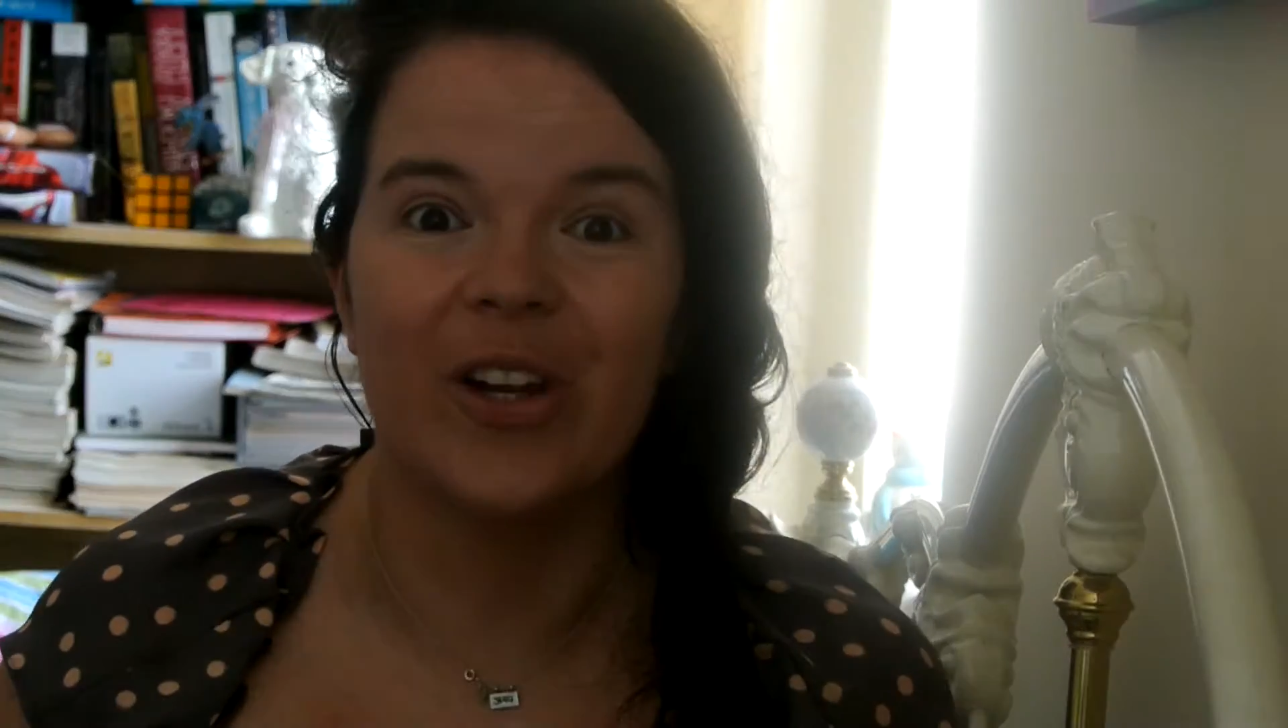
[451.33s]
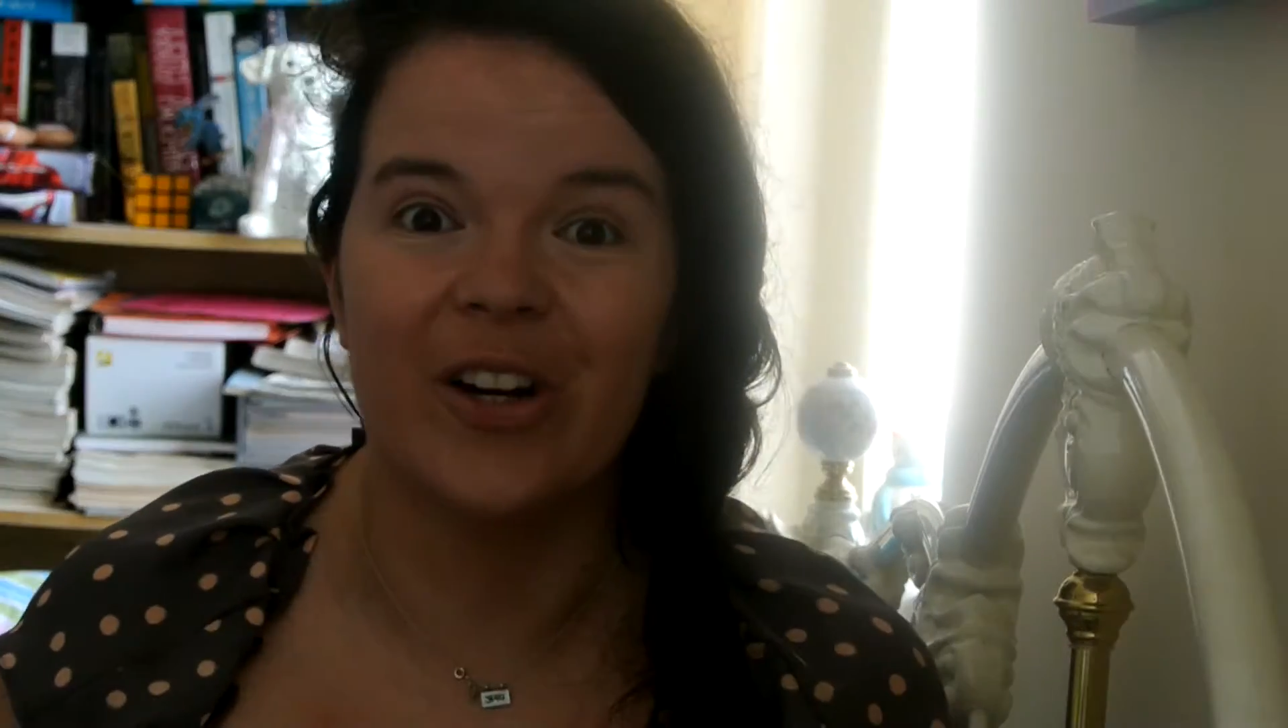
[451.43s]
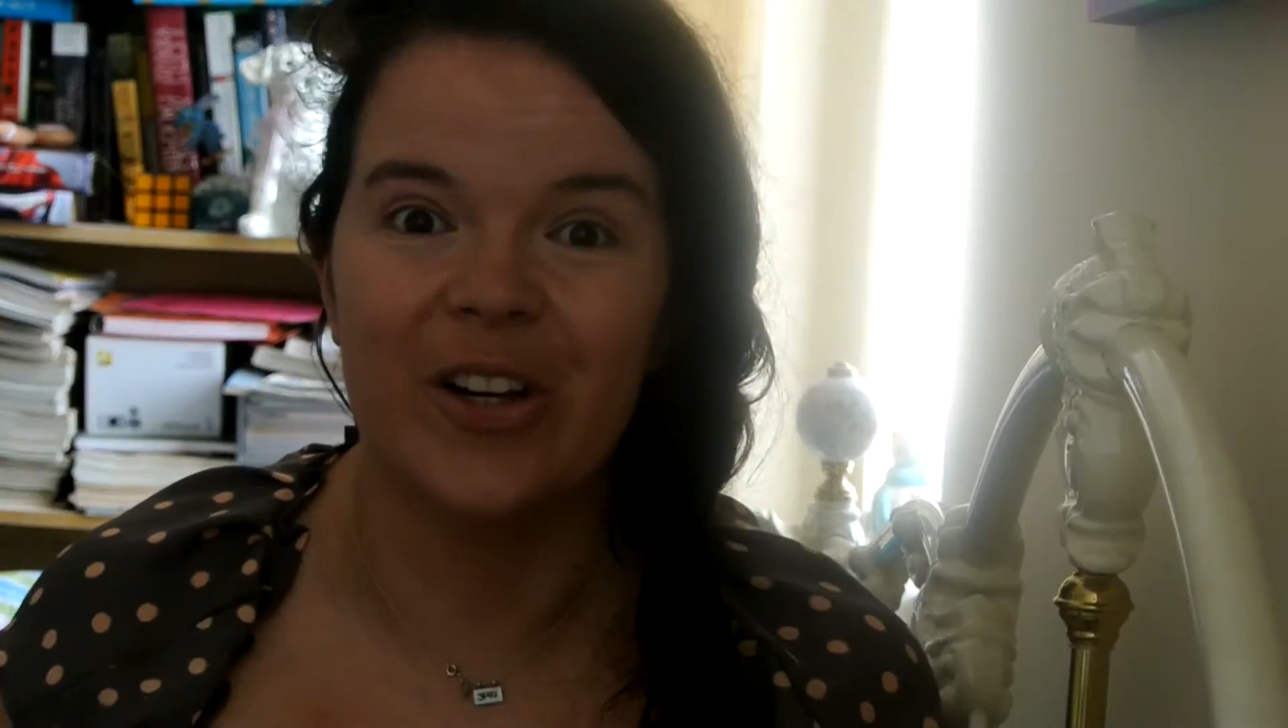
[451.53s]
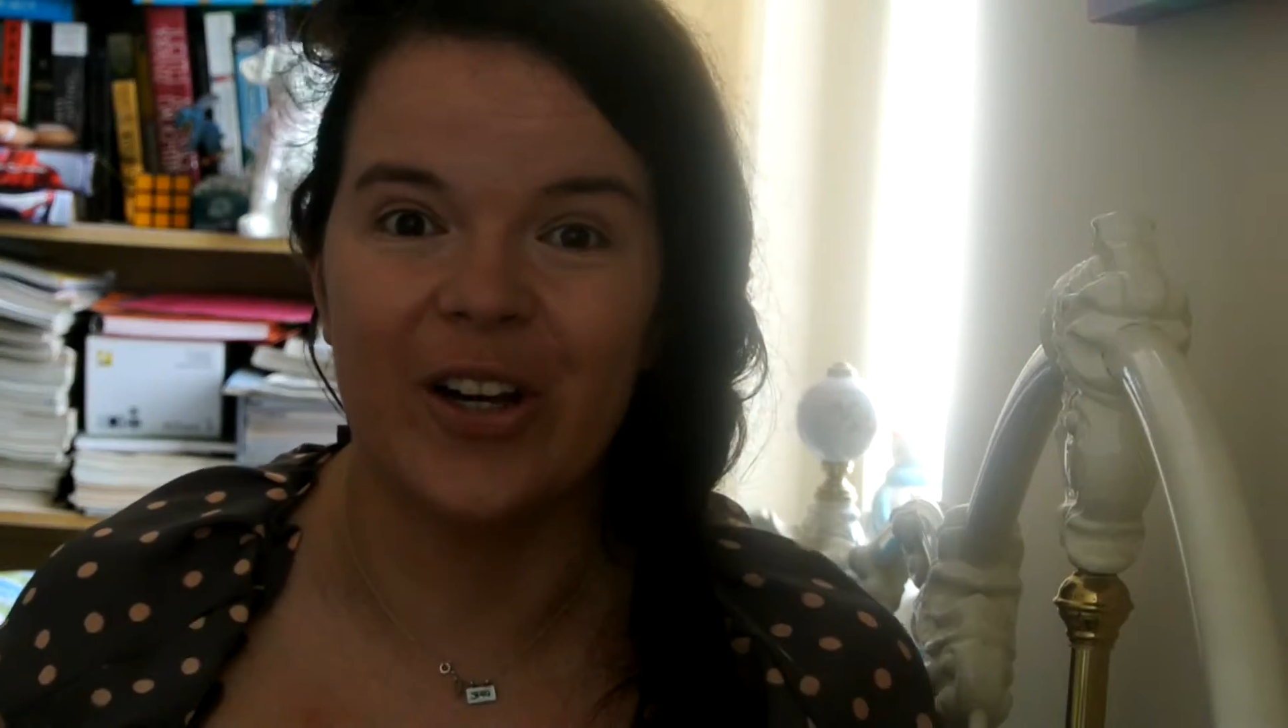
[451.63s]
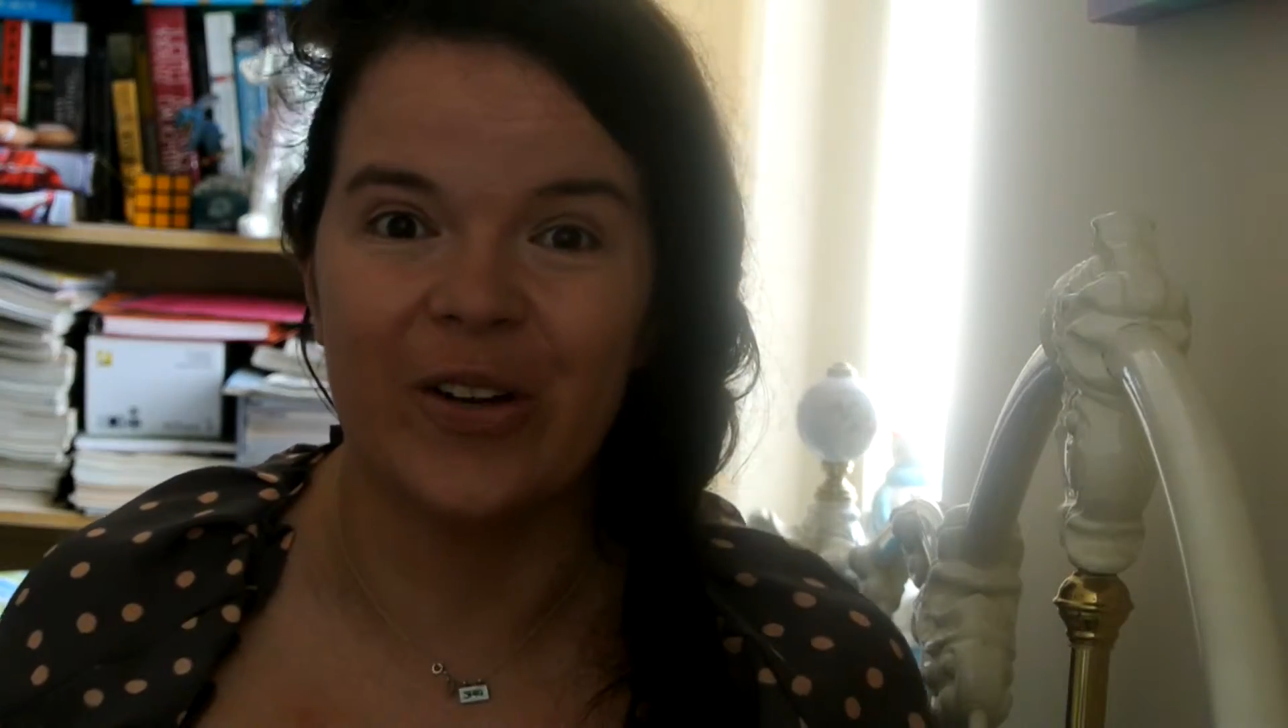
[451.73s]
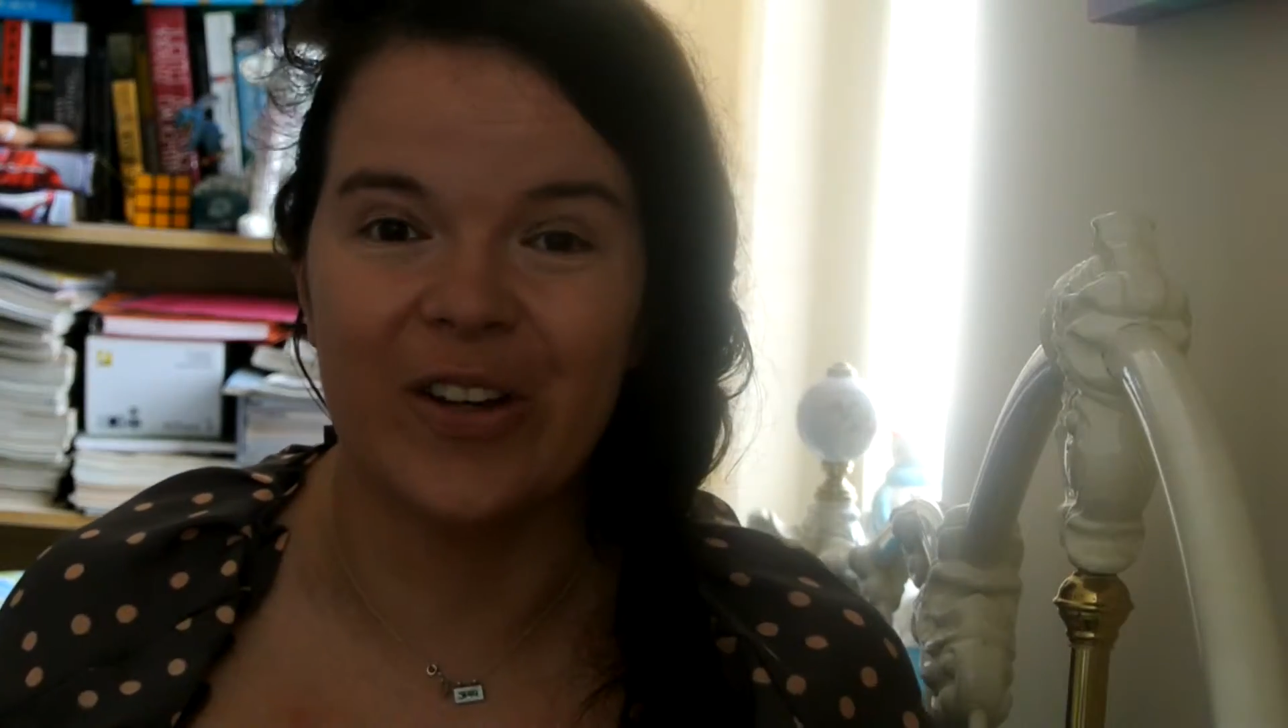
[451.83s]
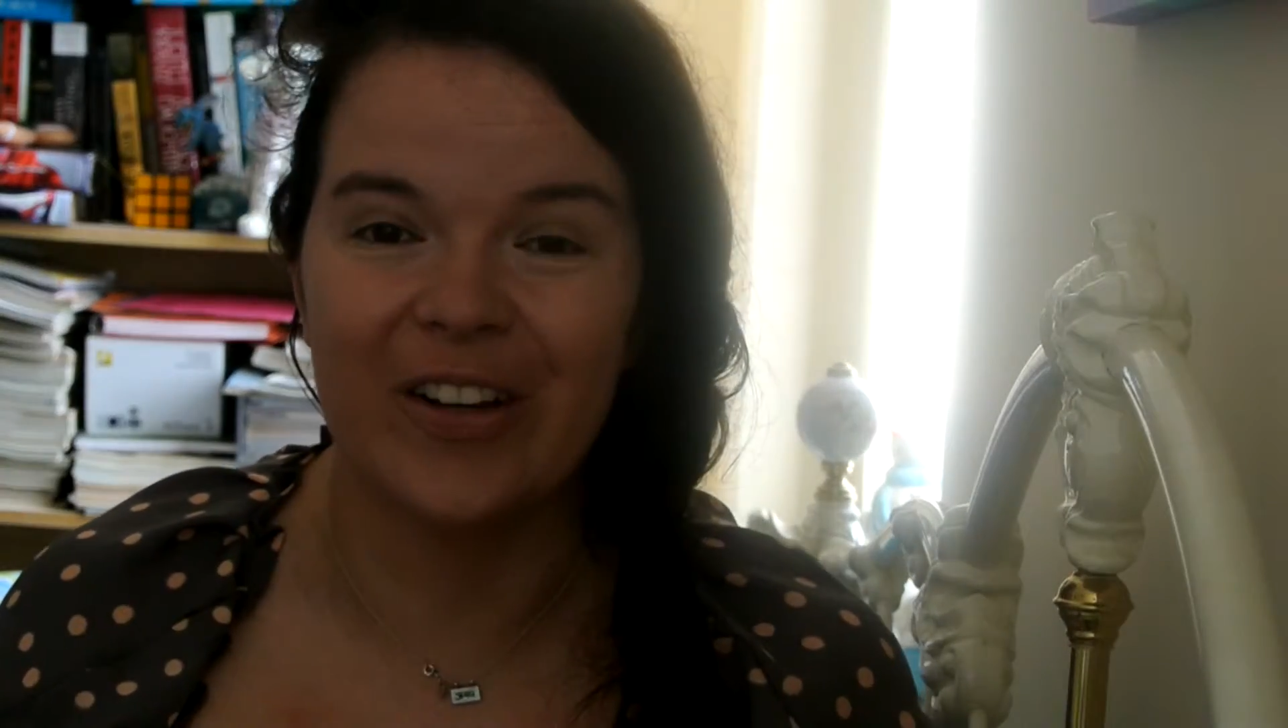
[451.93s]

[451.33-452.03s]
there you go.